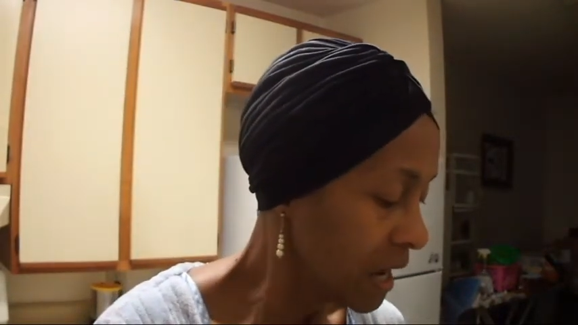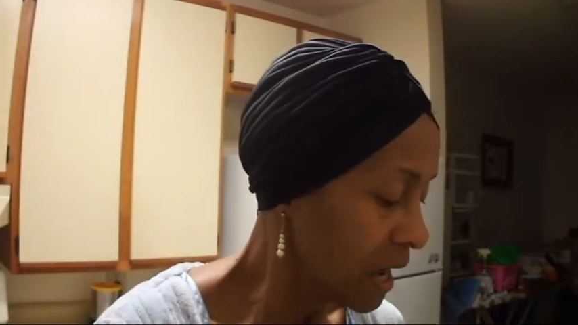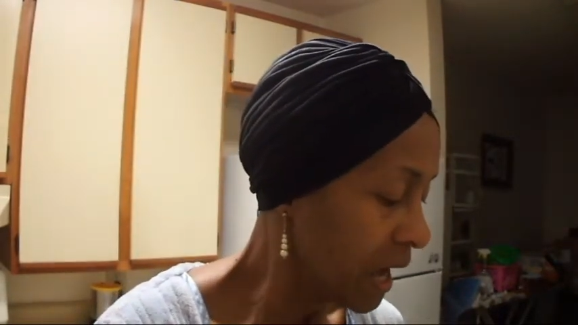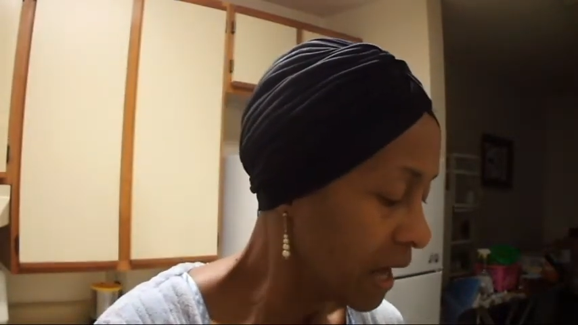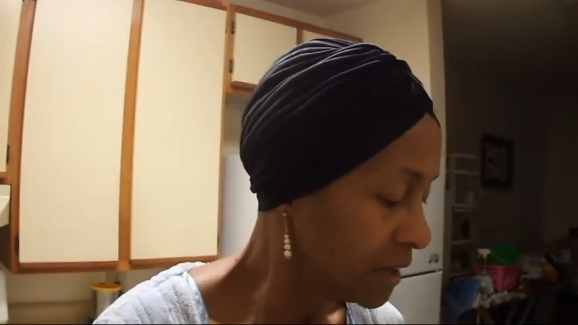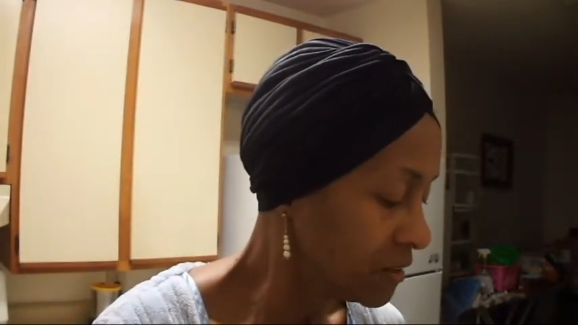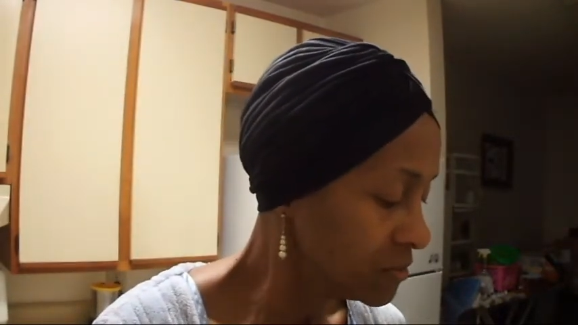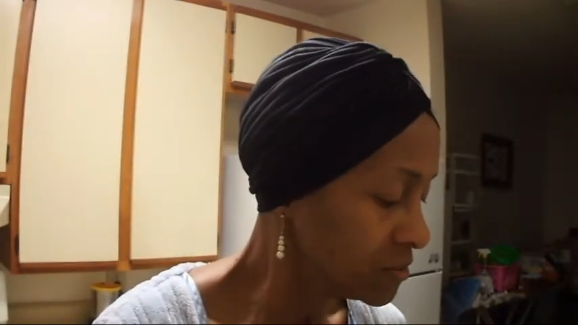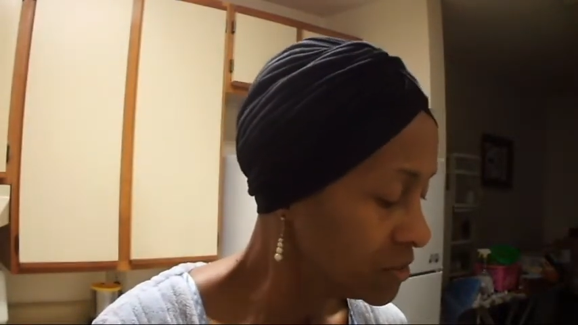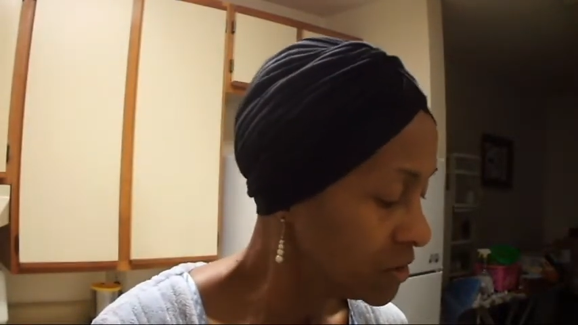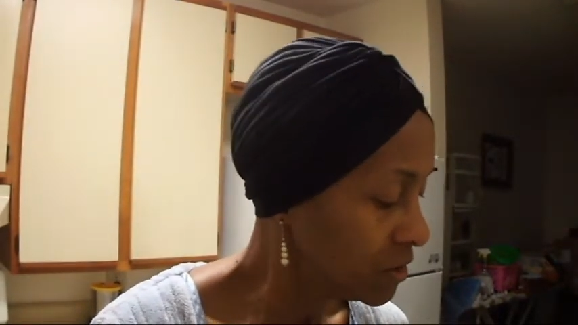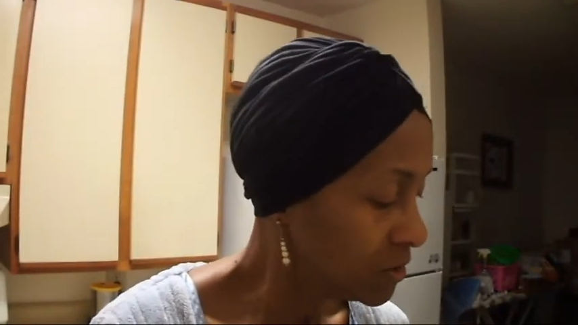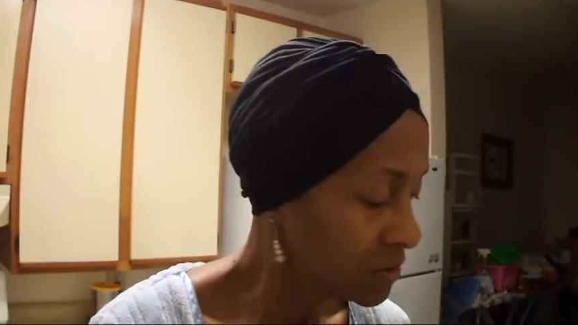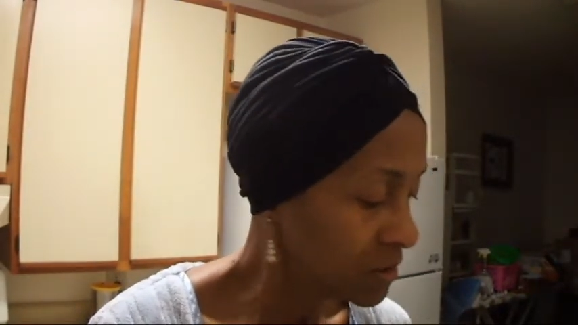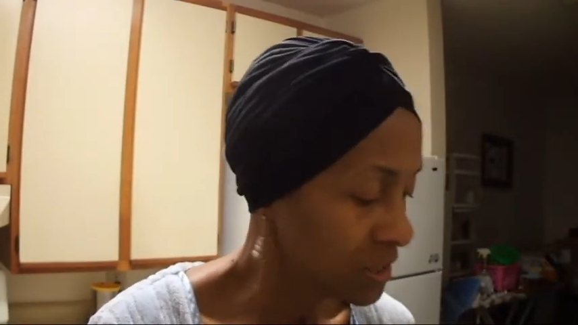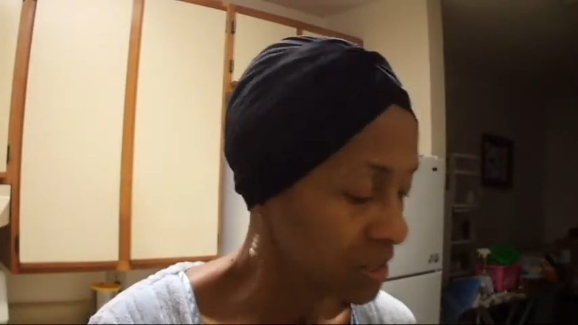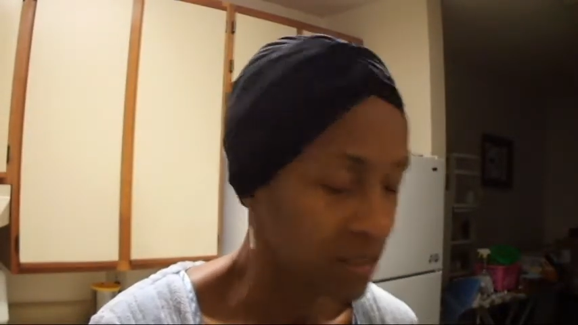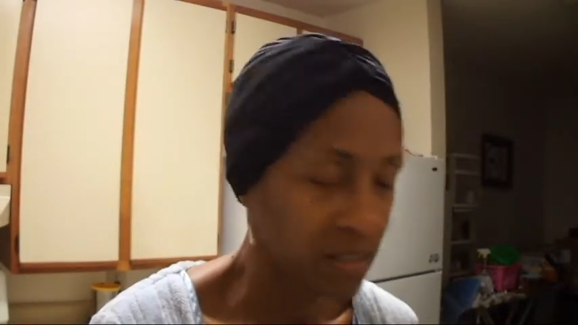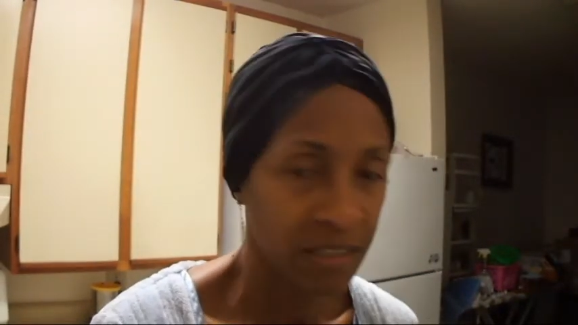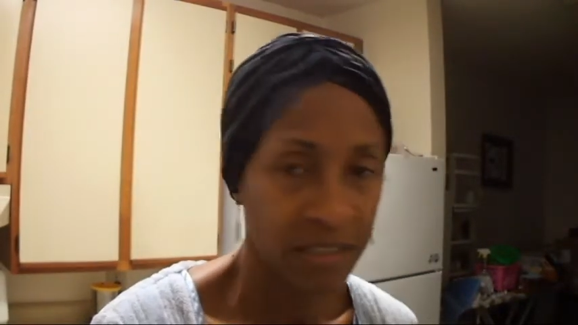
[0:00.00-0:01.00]
I don't know
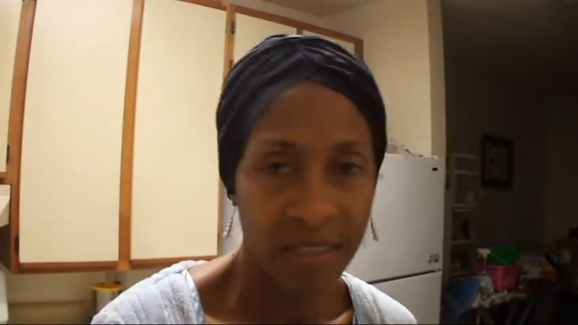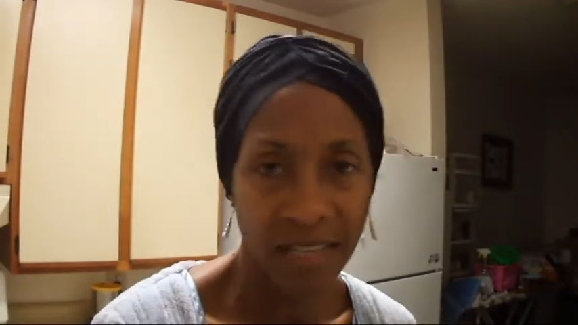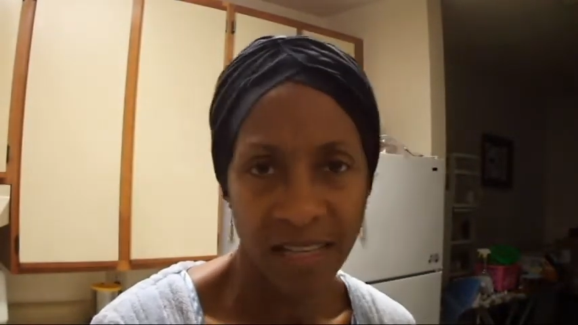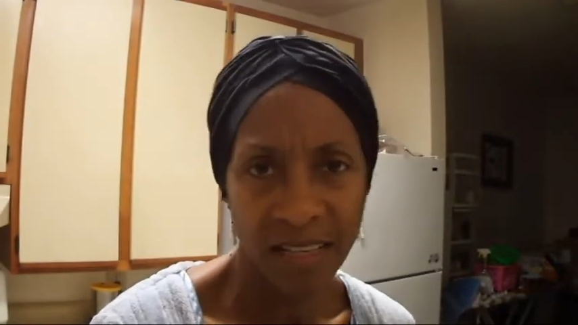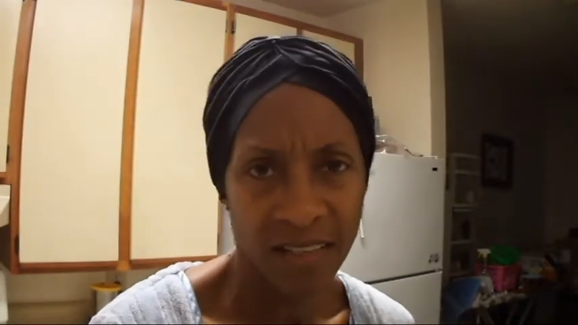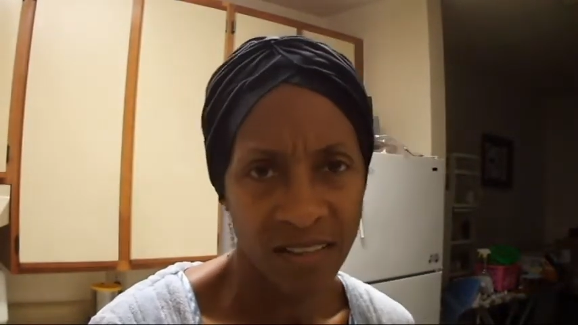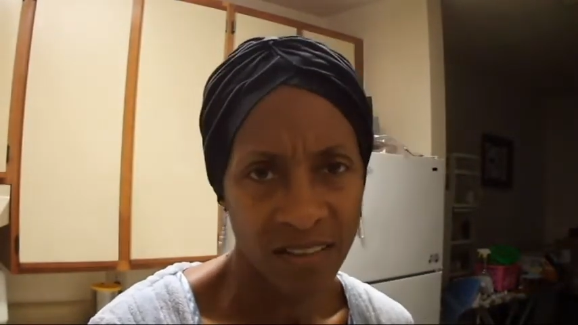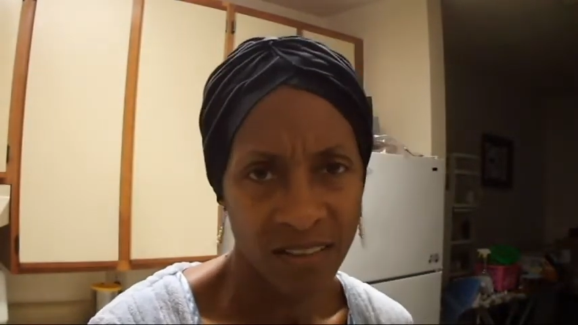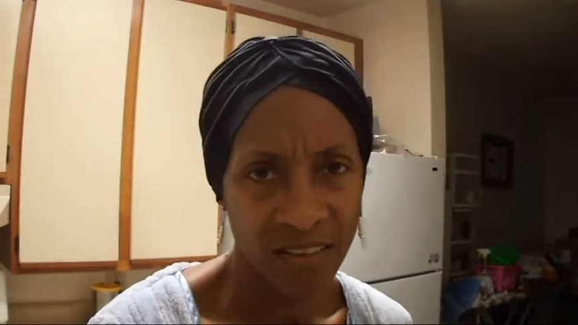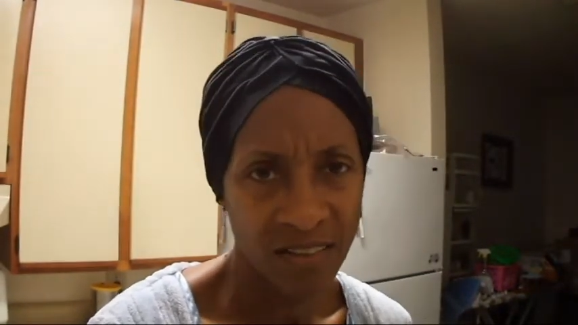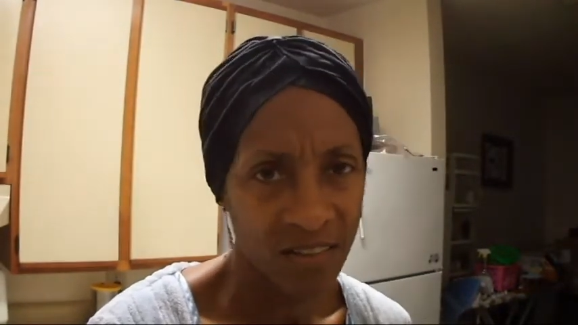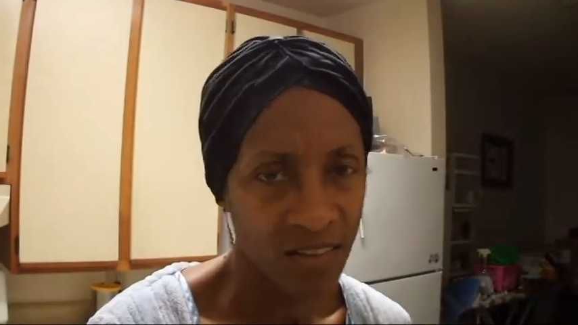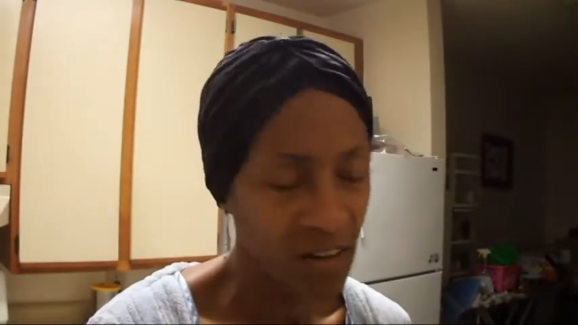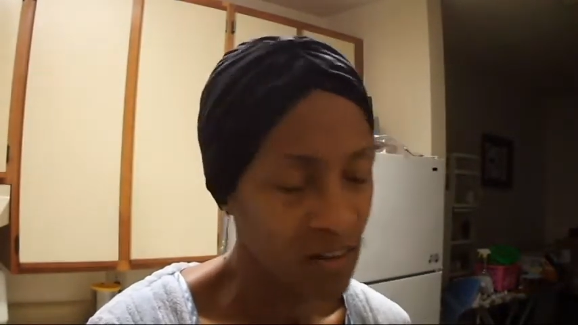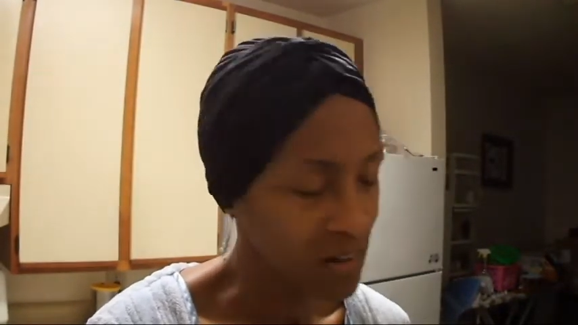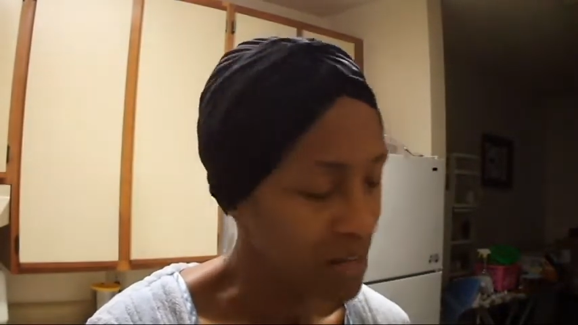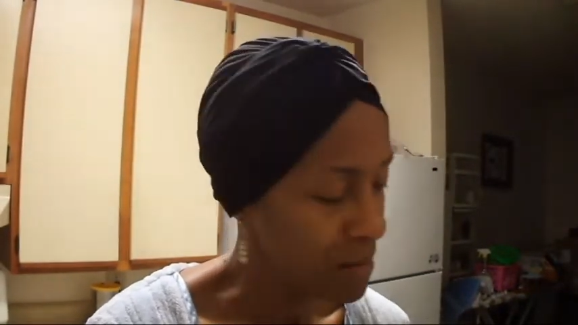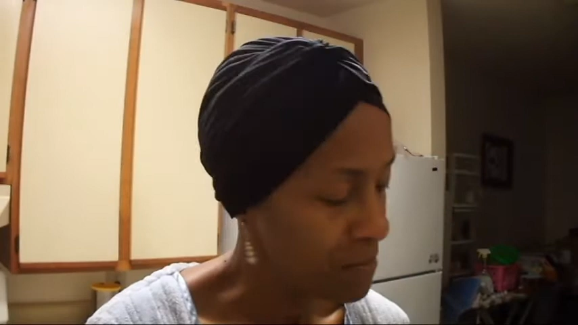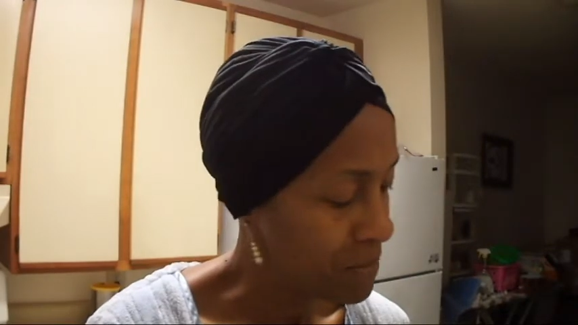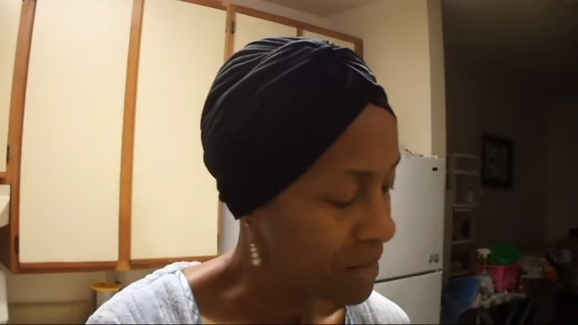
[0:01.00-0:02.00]
that the taste is all
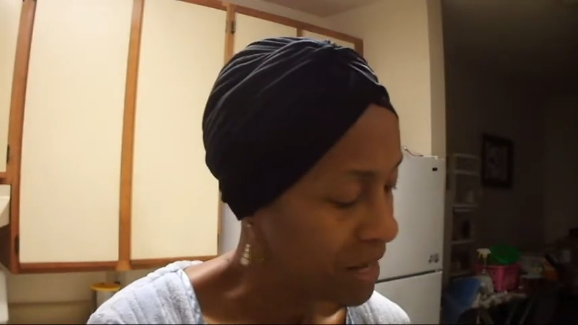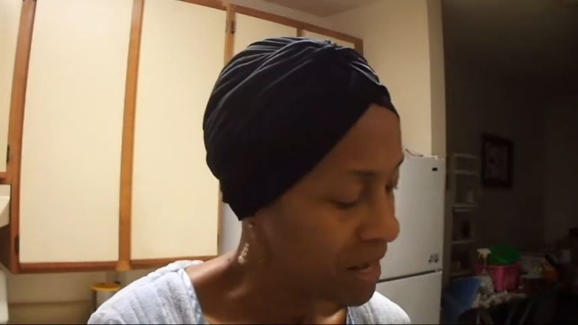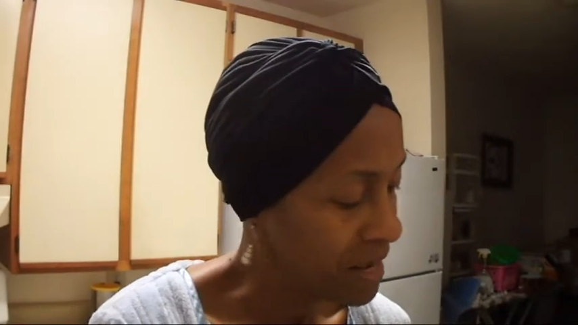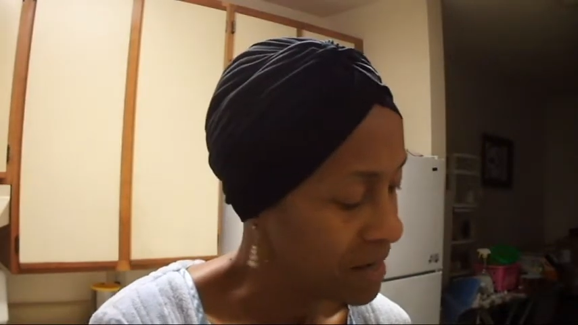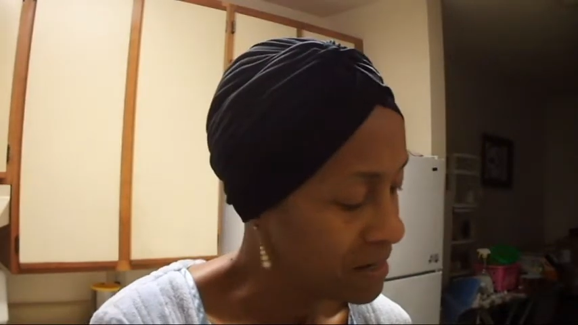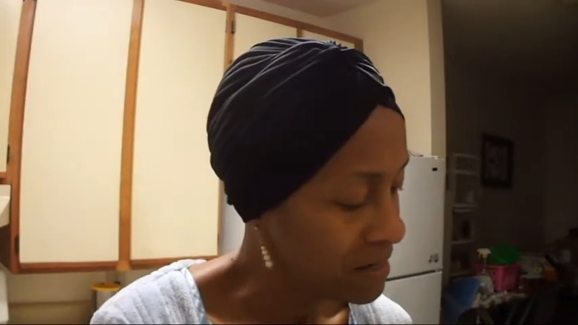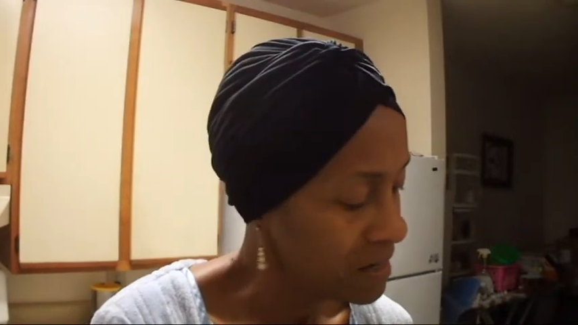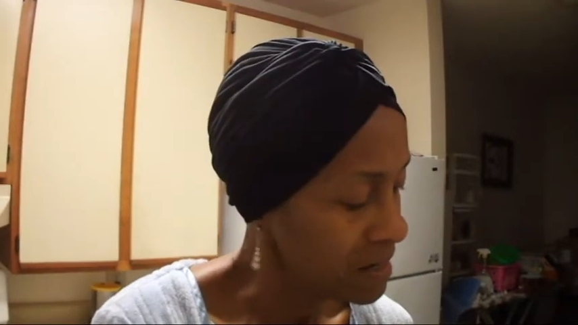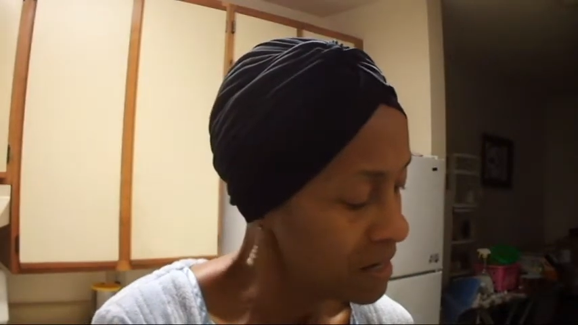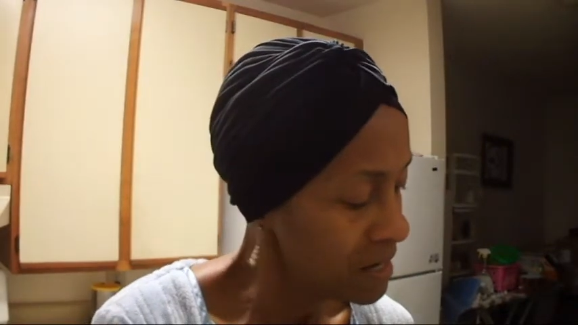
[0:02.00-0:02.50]
that bad,